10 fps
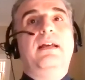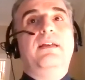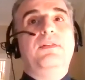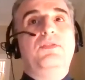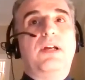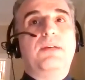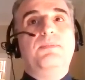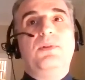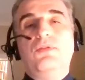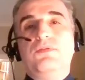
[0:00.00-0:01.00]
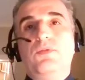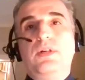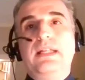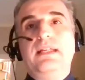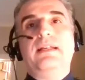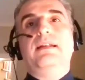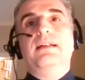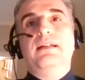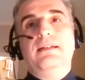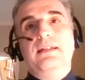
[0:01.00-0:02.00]
If it drops below 40,
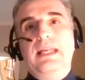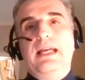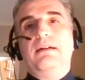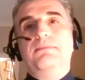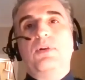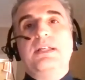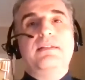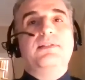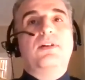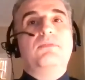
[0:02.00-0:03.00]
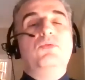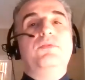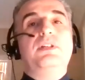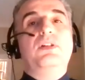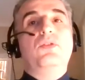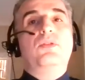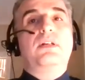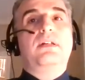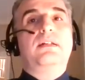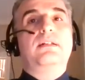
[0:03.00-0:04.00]
yeah, prices are moving lower.